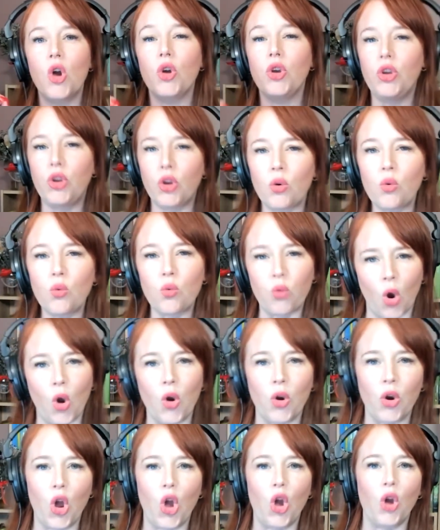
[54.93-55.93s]
you
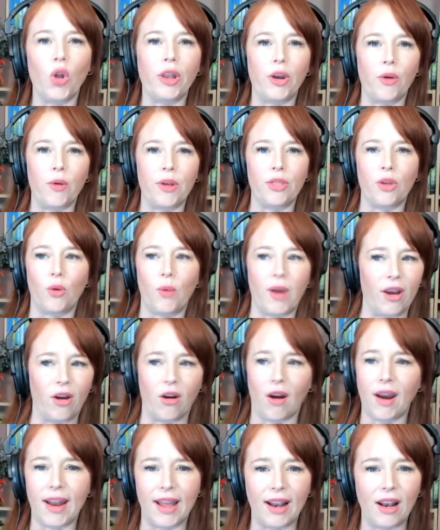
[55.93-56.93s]
wrote earlier in the week.
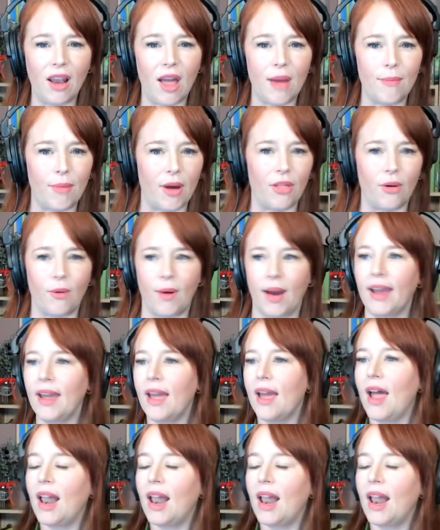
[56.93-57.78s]
Great headline, by the way.